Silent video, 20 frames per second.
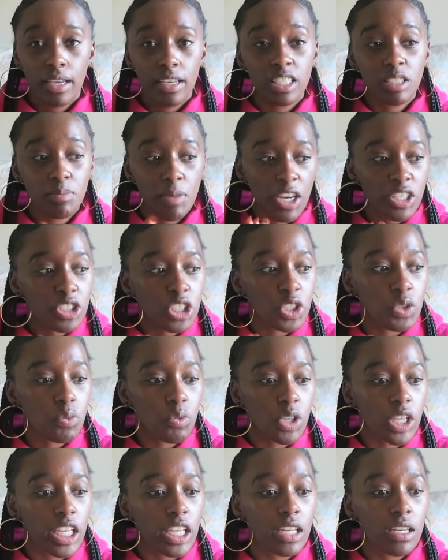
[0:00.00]
especially
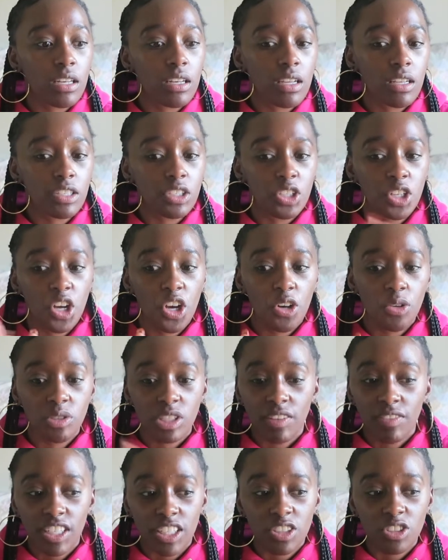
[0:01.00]
when you know
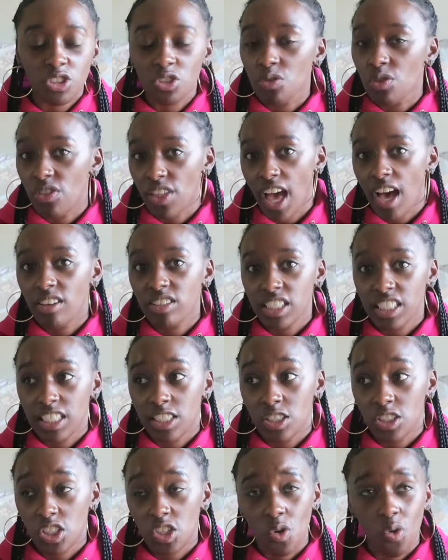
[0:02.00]
even in the
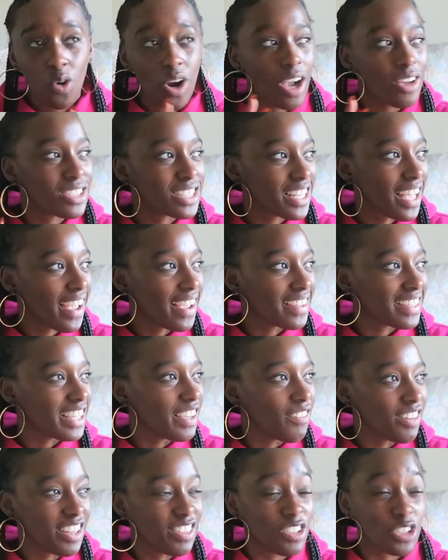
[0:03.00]
2000s or i'll say
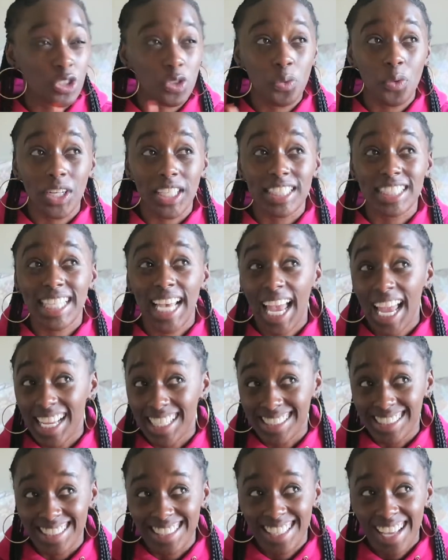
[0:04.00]
even in the
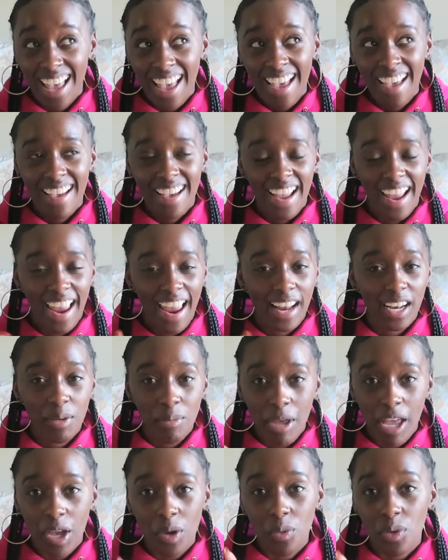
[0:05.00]
2010s
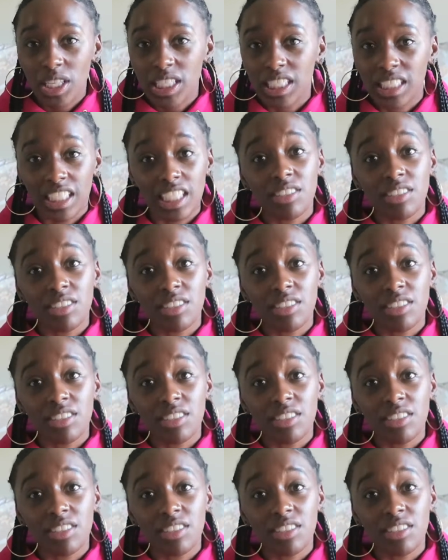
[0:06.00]
anime wasn't